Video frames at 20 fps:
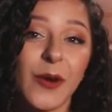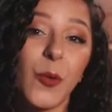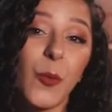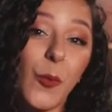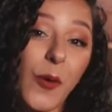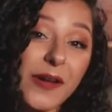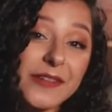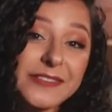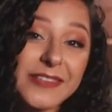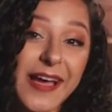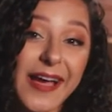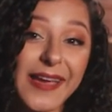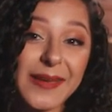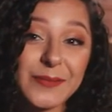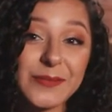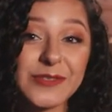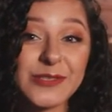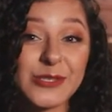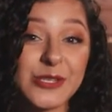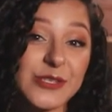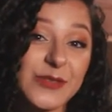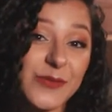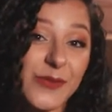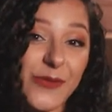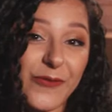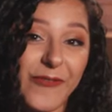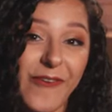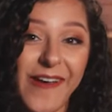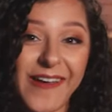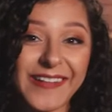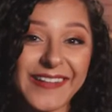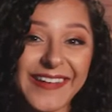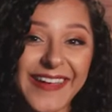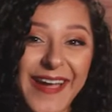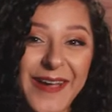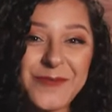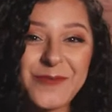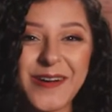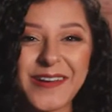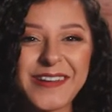One time, just for fun,
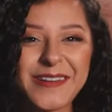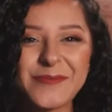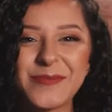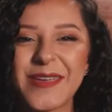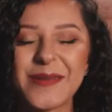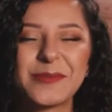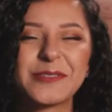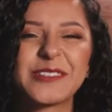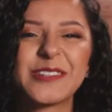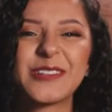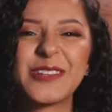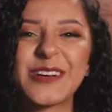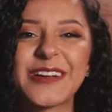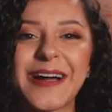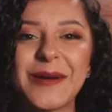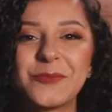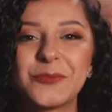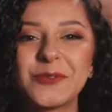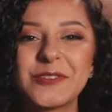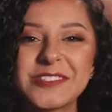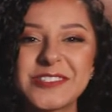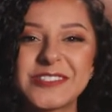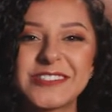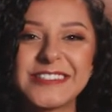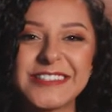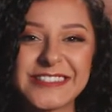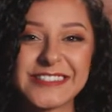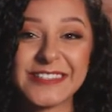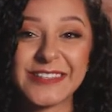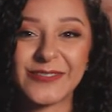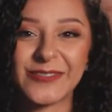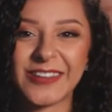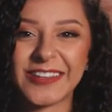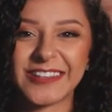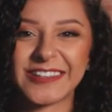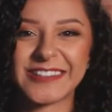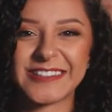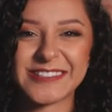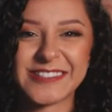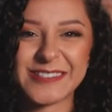I wanted to be able to look up which Disney
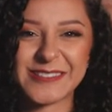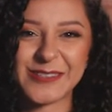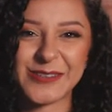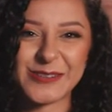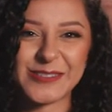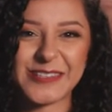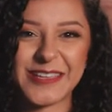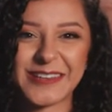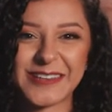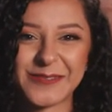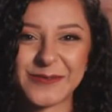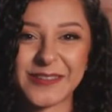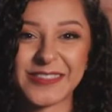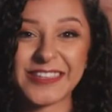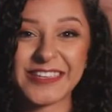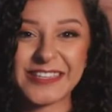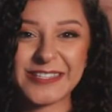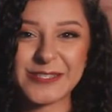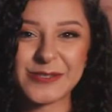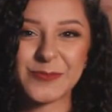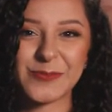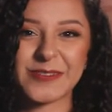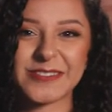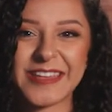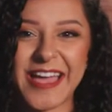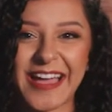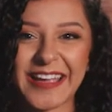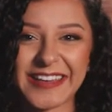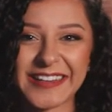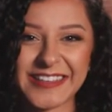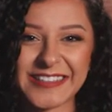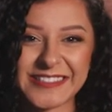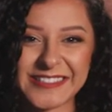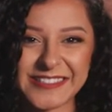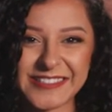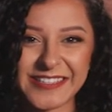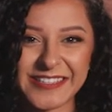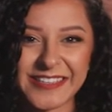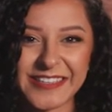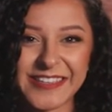villain is associated with each
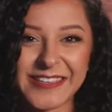protagonist.